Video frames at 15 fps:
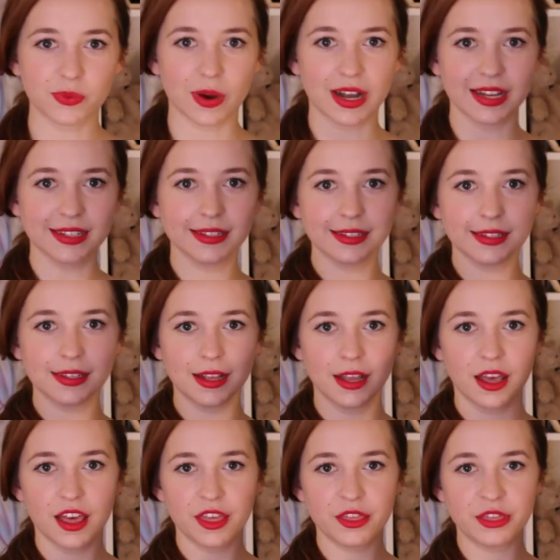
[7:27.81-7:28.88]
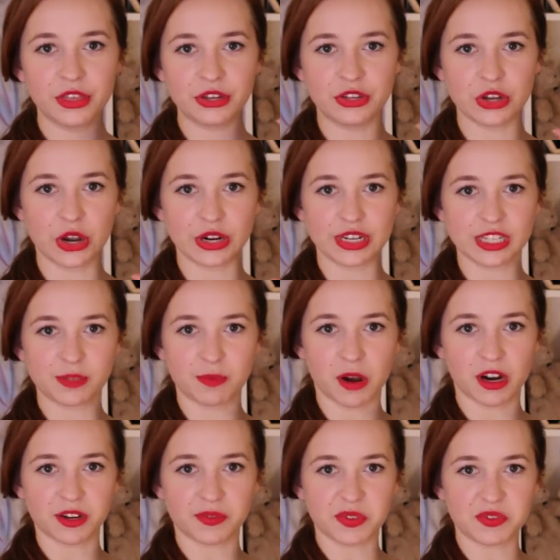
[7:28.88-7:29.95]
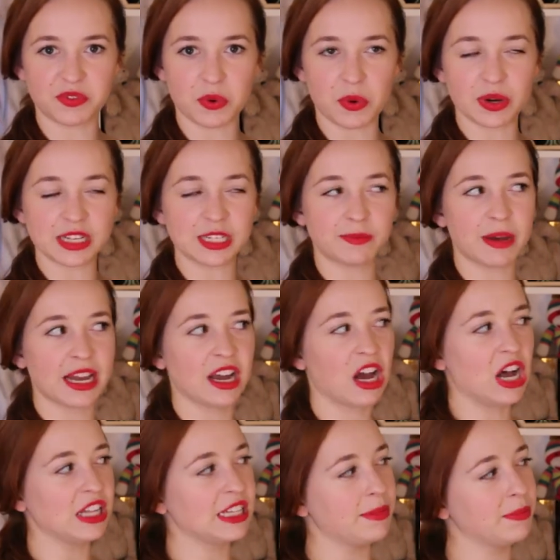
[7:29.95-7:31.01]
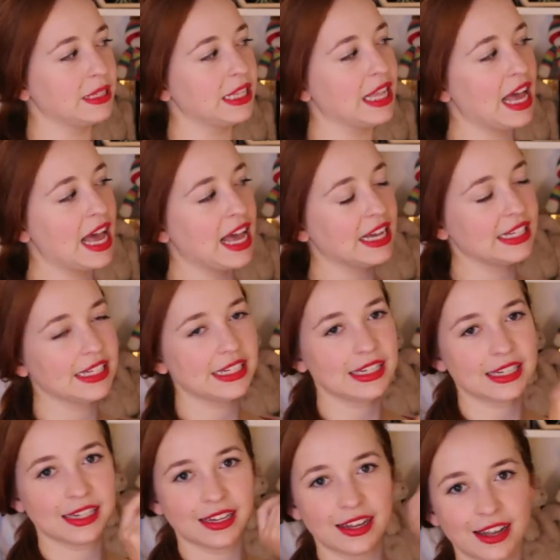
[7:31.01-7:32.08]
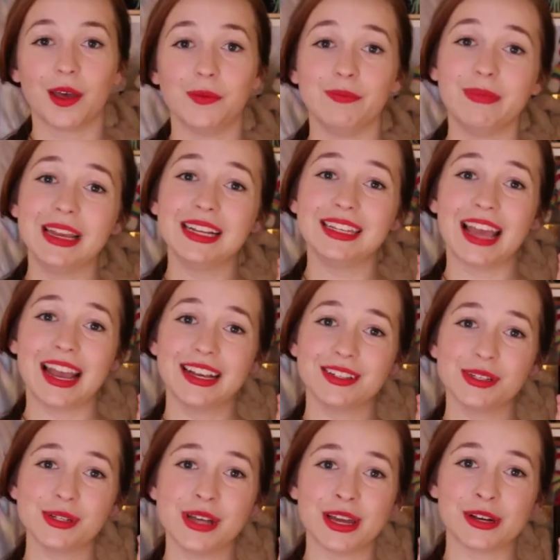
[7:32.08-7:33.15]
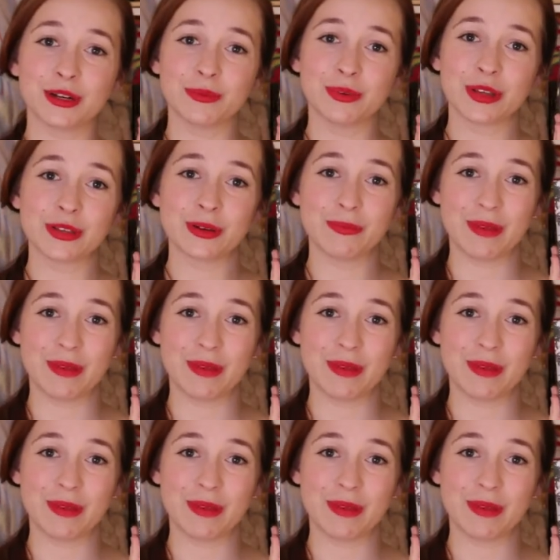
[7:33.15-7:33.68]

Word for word: was The Darkest Part of the Forest by Holly Black. Meet Hazel and her brother